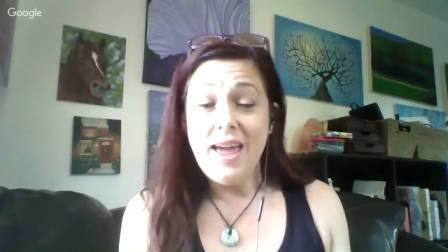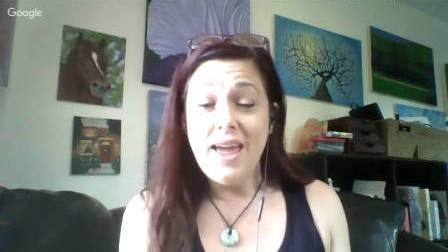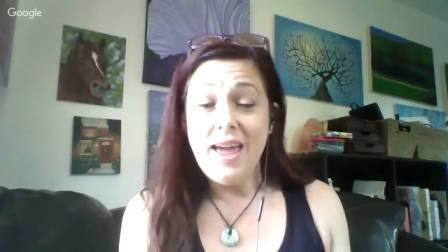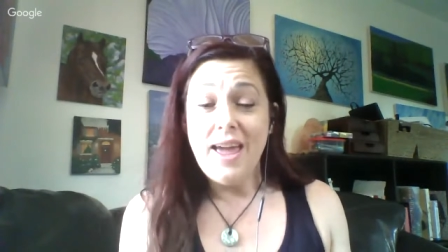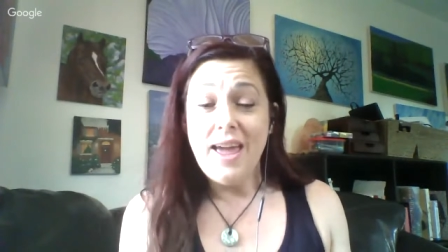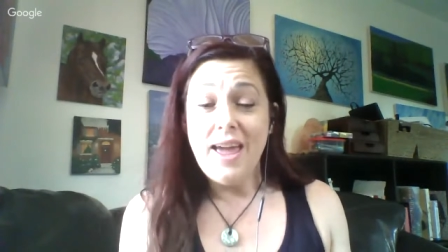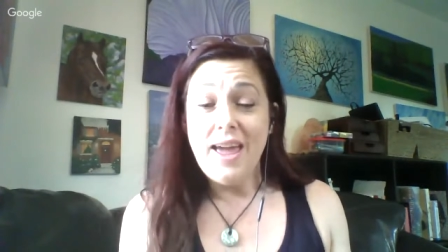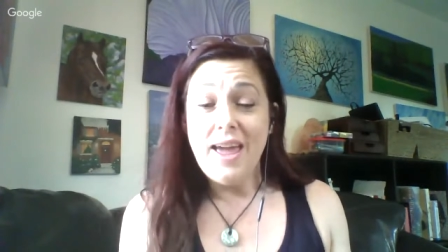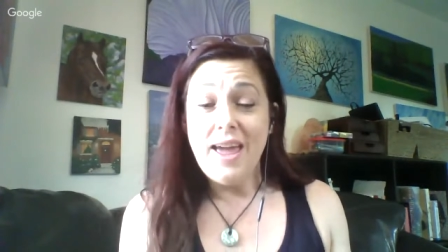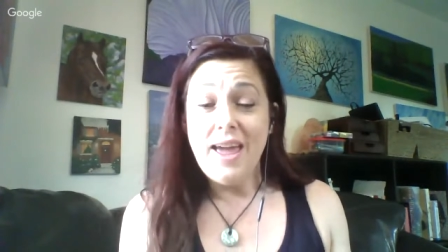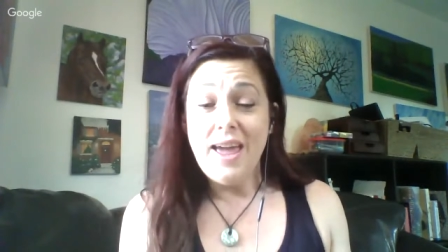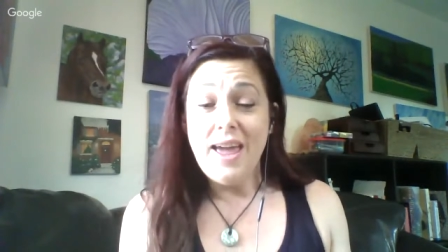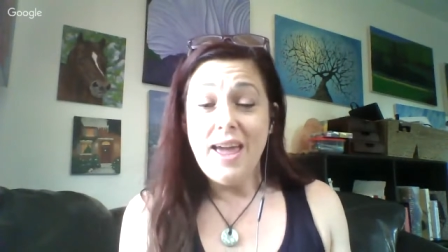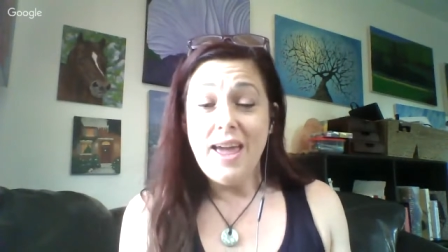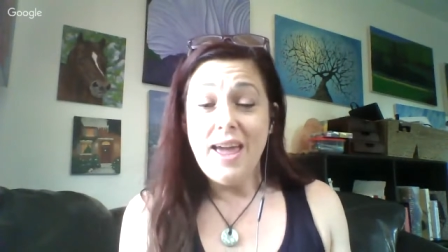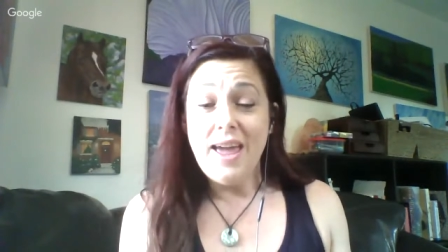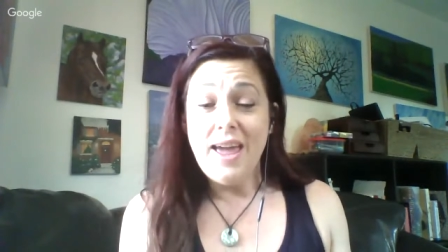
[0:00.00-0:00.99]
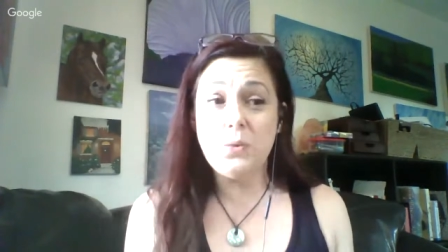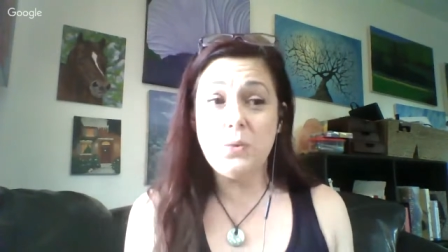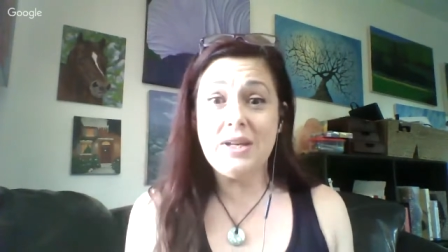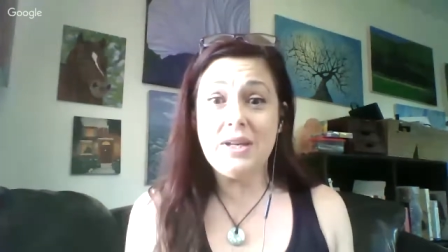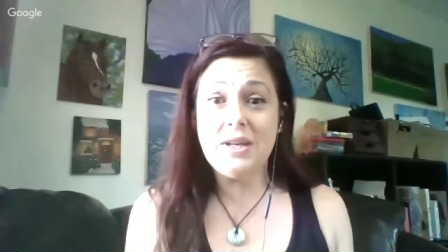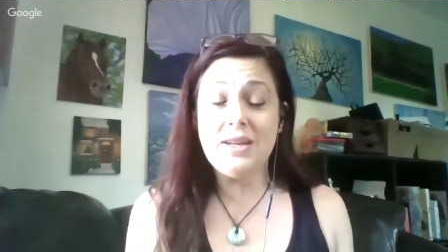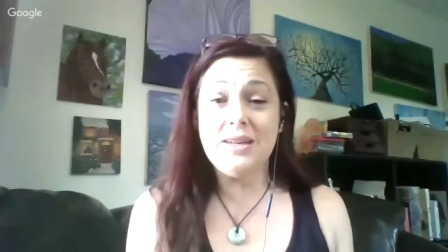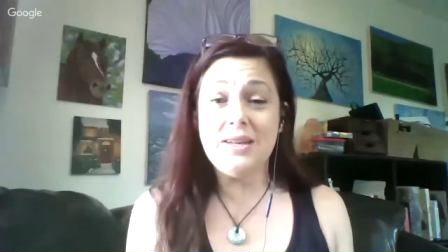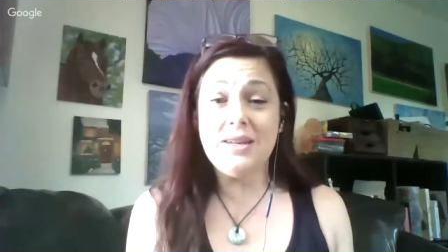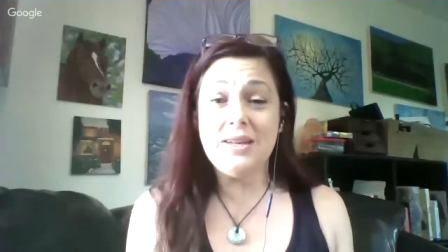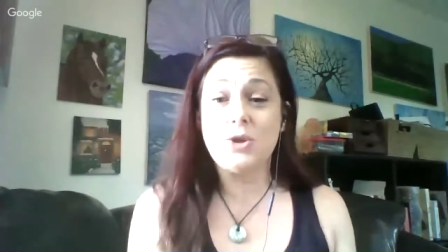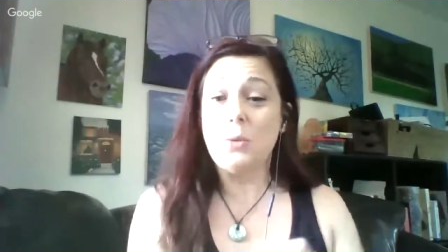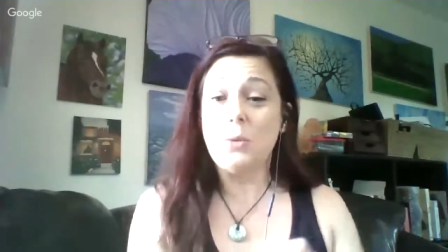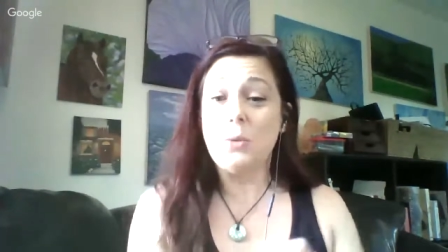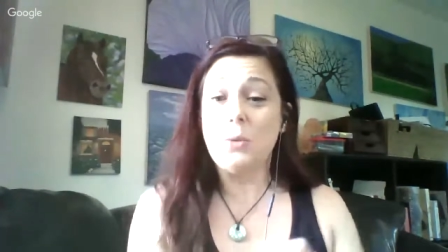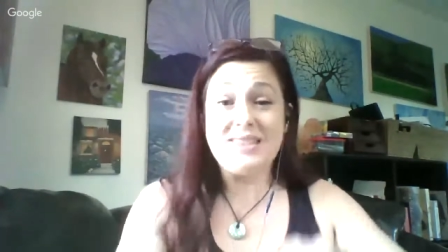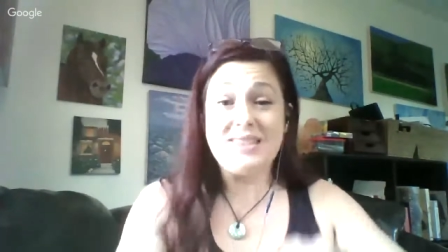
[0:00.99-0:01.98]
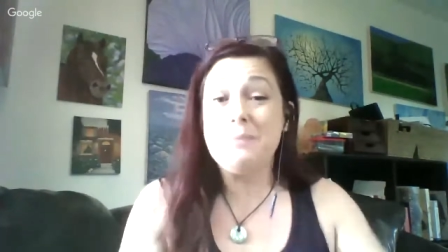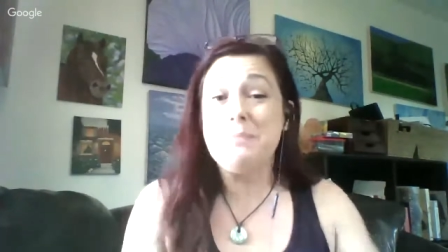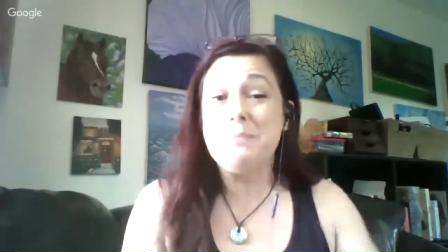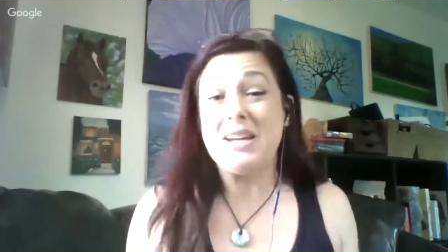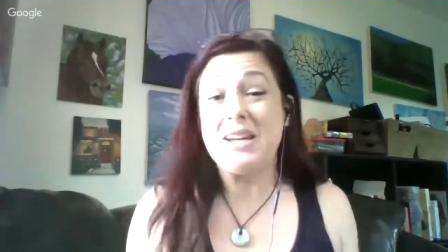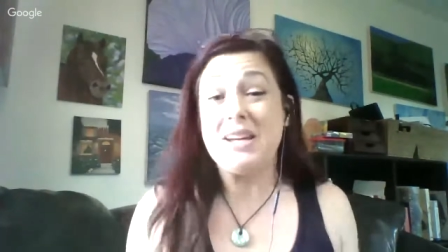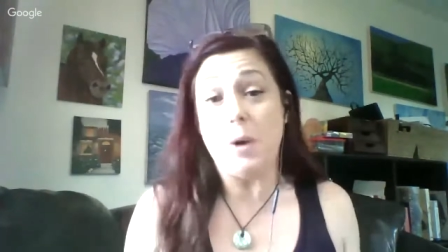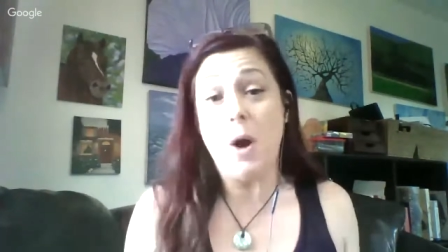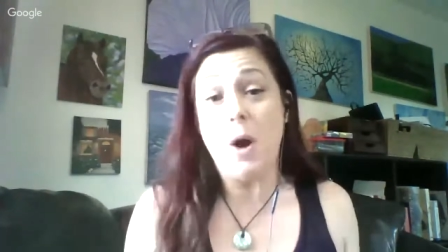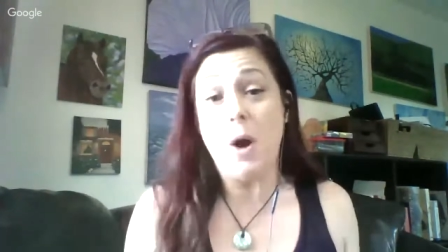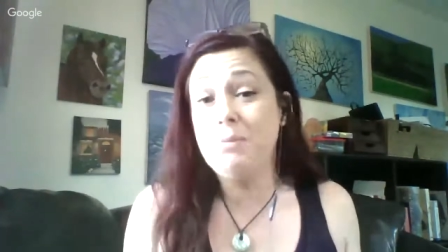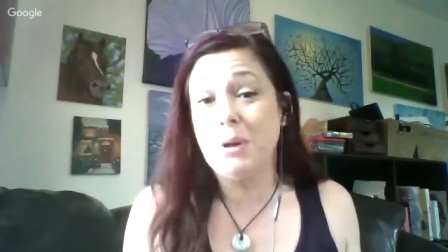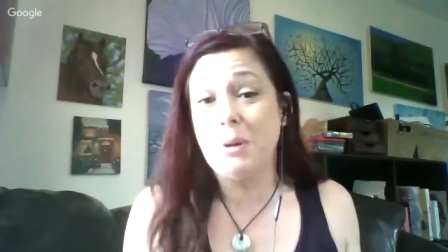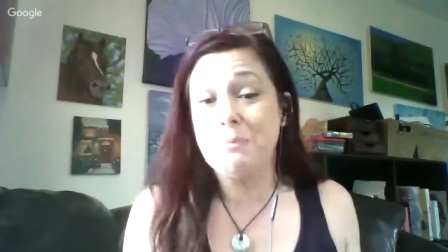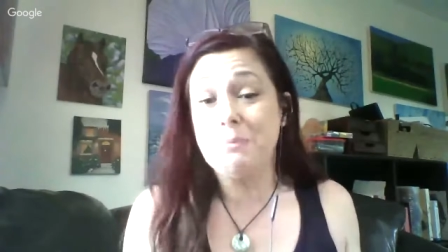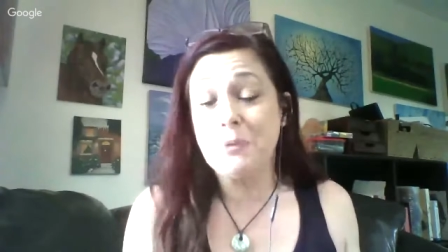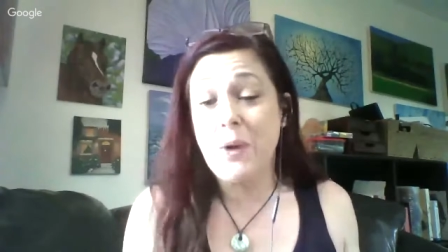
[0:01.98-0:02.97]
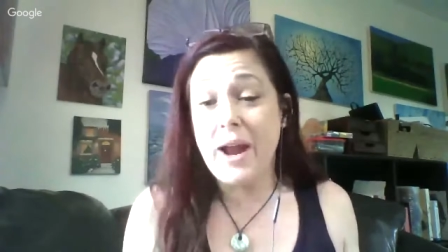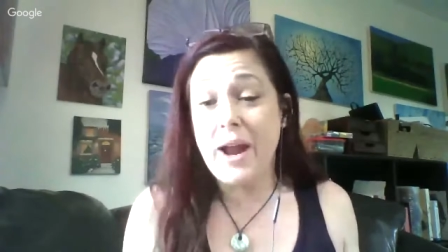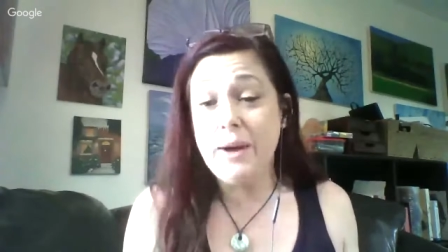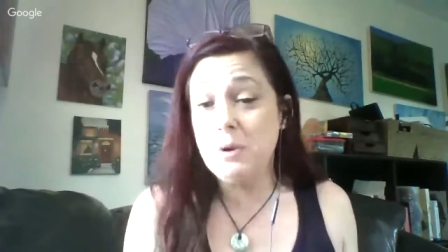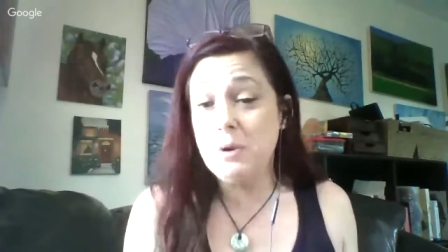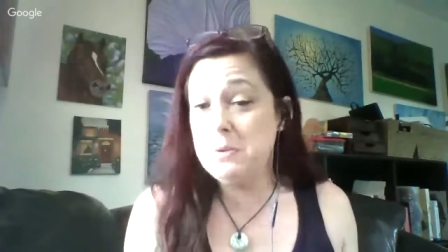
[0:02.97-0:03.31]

and what's the biggest problem, right?